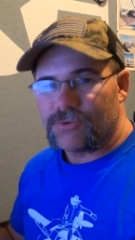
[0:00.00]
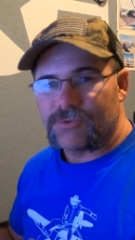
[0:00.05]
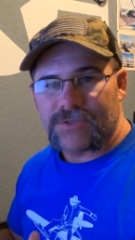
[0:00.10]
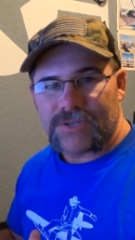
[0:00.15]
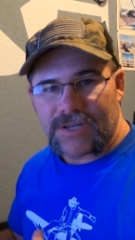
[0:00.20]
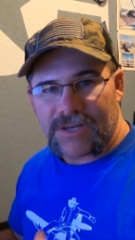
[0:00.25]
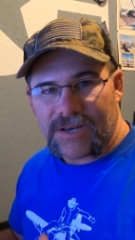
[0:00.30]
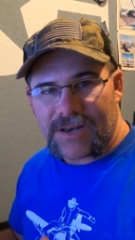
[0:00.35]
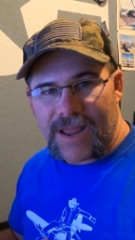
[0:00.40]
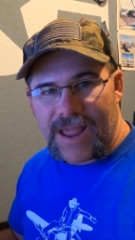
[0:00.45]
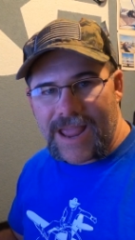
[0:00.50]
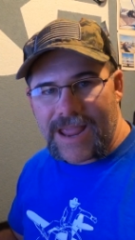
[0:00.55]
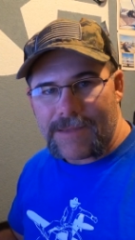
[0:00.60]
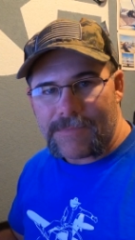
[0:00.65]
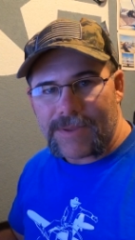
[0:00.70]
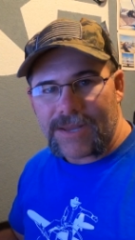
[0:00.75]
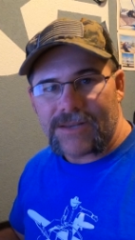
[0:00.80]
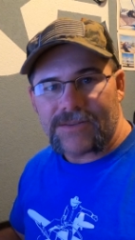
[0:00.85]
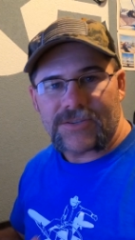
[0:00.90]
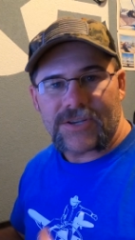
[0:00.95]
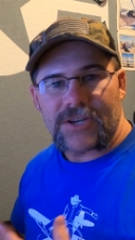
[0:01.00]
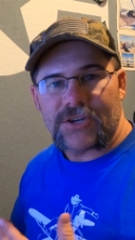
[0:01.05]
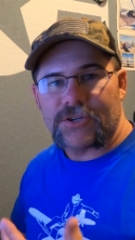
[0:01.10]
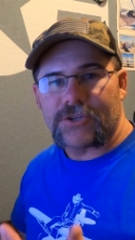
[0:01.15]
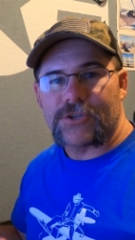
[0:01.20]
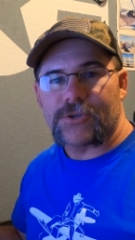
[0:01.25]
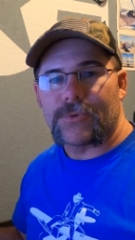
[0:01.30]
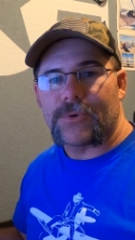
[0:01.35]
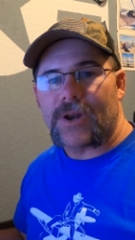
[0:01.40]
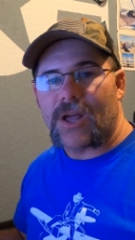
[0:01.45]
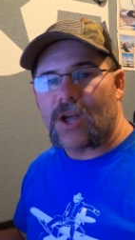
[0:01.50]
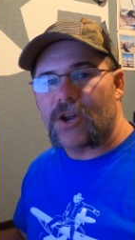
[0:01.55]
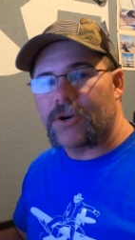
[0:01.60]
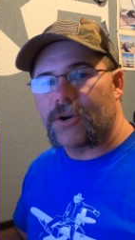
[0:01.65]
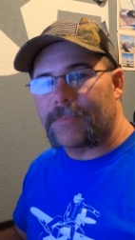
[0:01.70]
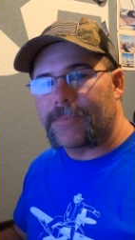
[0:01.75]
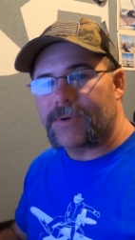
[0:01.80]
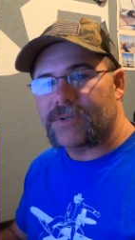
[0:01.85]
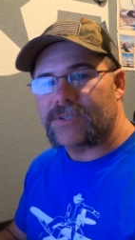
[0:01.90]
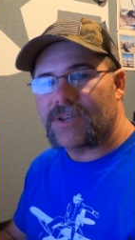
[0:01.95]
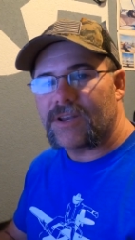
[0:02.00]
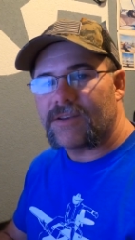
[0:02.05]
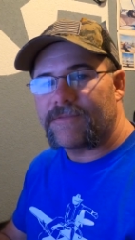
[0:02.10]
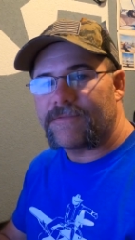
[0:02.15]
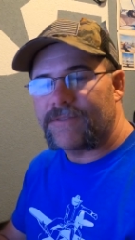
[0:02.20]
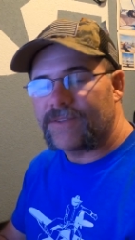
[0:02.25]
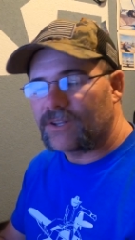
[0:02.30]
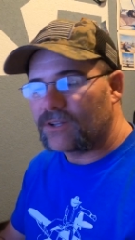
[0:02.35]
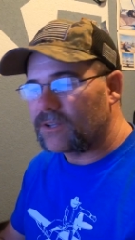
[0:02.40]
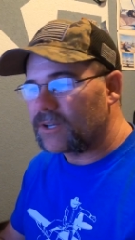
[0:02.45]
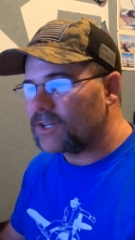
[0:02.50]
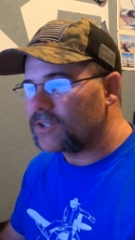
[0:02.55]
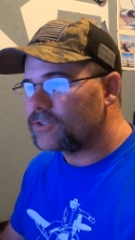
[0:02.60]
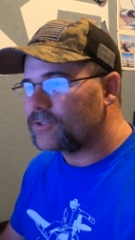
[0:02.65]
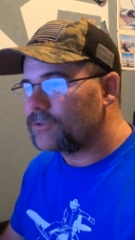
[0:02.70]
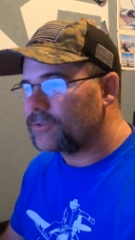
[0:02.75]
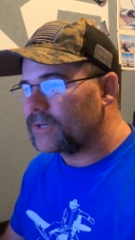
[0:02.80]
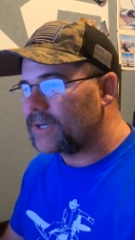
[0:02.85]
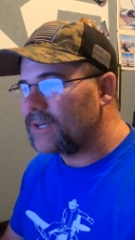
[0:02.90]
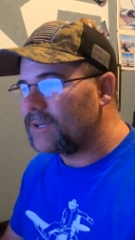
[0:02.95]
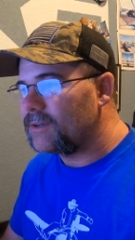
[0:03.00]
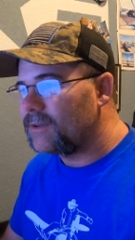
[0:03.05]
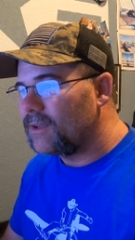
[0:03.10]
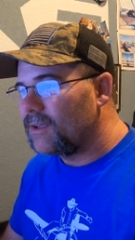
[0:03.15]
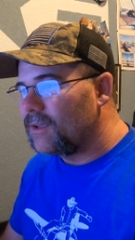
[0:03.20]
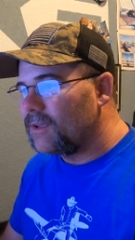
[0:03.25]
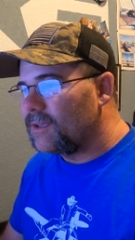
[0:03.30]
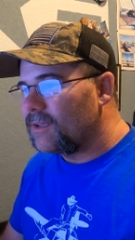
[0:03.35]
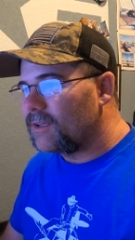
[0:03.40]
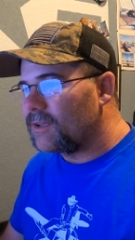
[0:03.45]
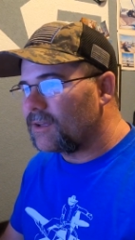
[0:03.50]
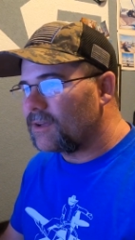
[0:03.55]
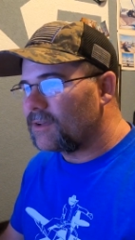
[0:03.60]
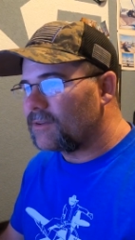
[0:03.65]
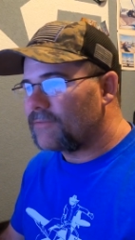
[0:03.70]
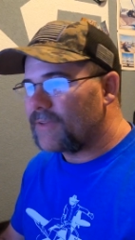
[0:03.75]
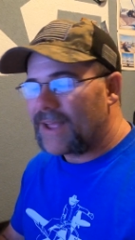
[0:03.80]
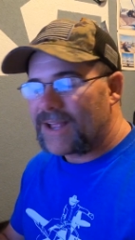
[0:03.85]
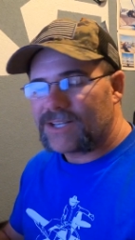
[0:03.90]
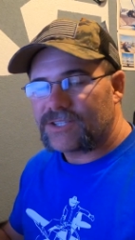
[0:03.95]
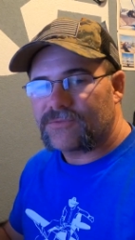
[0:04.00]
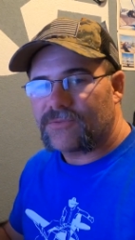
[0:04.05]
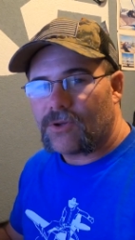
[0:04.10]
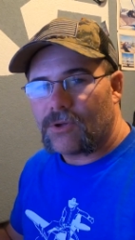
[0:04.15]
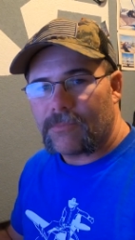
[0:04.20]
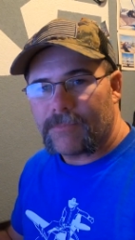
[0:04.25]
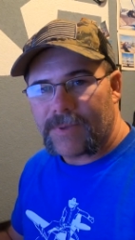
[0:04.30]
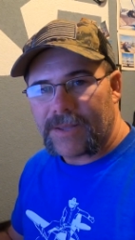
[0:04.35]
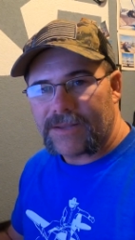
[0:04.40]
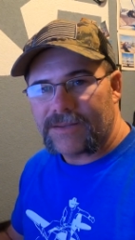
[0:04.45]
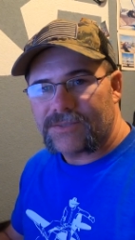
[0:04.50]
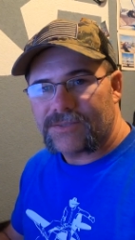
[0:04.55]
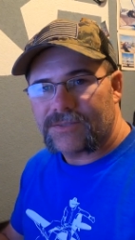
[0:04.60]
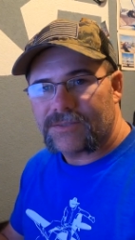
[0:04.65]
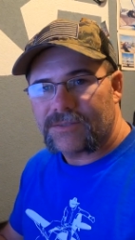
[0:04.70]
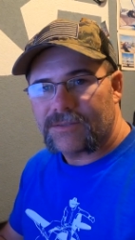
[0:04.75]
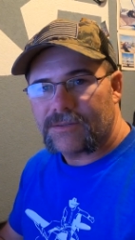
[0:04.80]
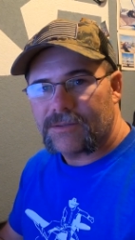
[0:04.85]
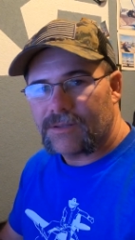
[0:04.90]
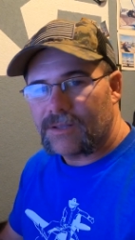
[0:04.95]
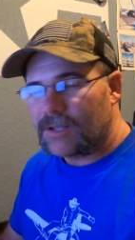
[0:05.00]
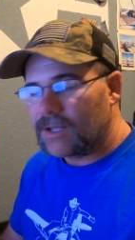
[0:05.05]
using an AB, say you're doing 100% fill in a street of asphalt base,